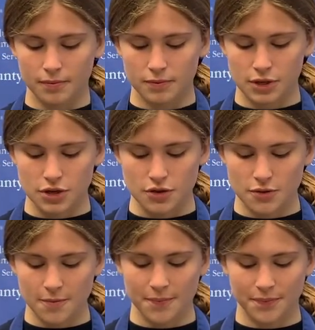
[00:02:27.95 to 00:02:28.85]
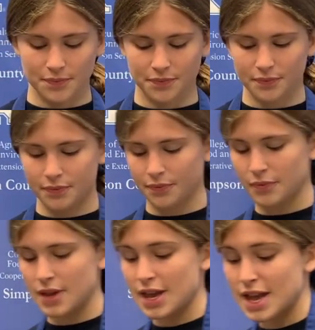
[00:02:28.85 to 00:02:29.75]
2.
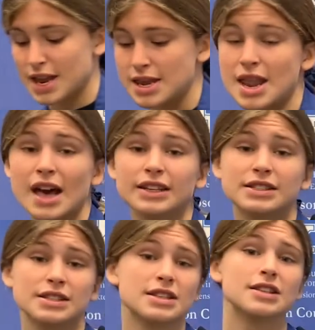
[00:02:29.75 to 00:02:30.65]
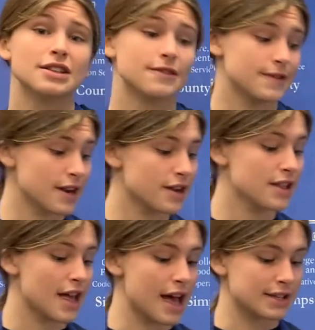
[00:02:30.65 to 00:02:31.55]
Next, the very
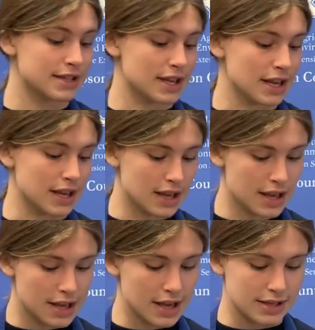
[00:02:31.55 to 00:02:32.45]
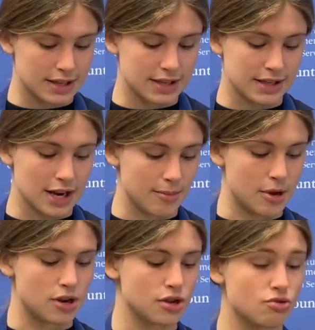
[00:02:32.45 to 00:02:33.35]
last thing is the cinnamon.
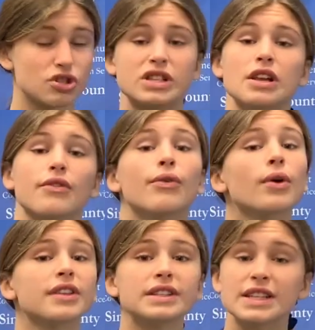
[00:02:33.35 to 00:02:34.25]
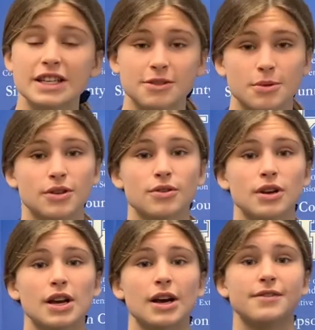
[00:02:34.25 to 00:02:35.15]
You just need a 1/4 teaspoon
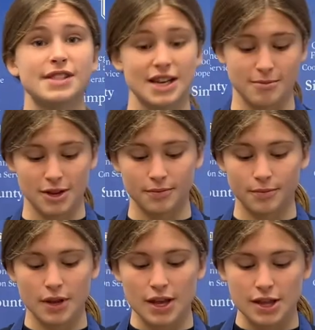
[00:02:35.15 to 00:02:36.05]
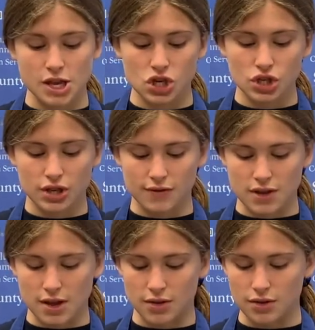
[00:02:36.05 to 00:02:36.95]
of cinnamon. This just gives it
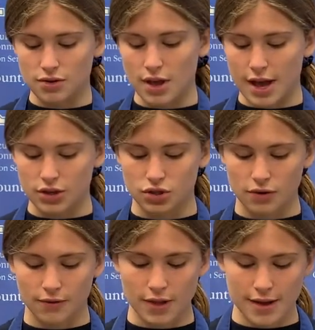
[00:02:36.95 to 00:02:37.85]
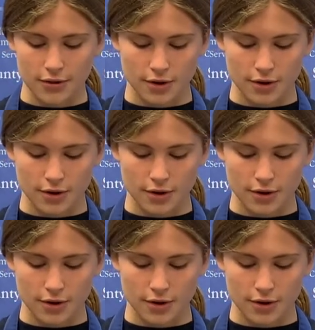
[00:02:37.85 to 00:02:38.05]
a little extra flavor.